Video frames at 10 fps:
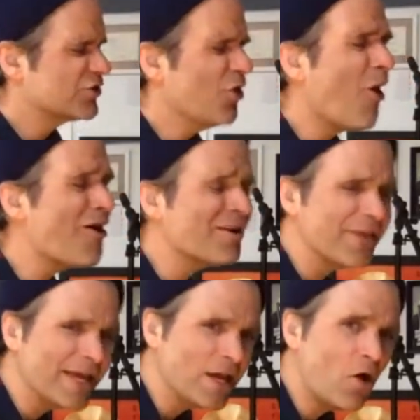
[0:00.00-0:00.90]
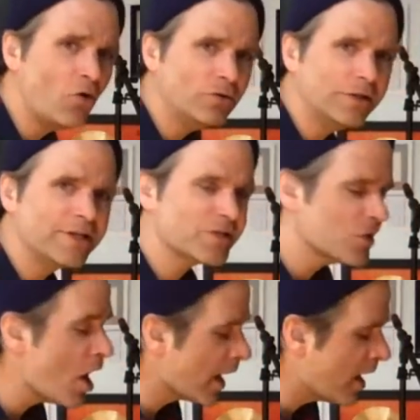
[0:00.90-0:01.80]
you're the only
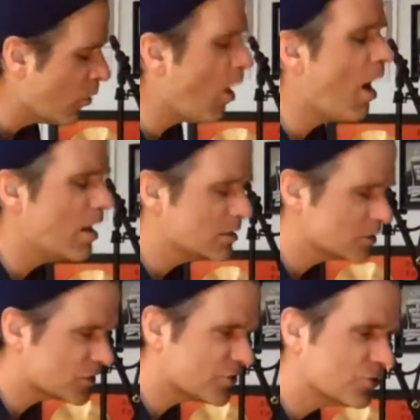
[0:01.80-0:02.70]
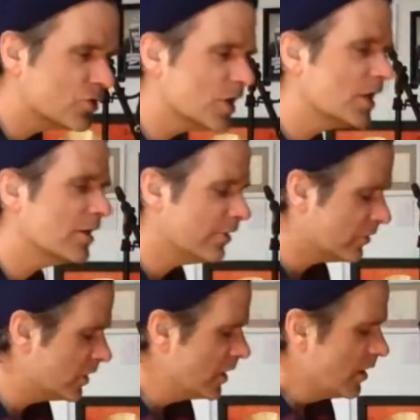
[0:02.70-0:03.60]
song I want to hear.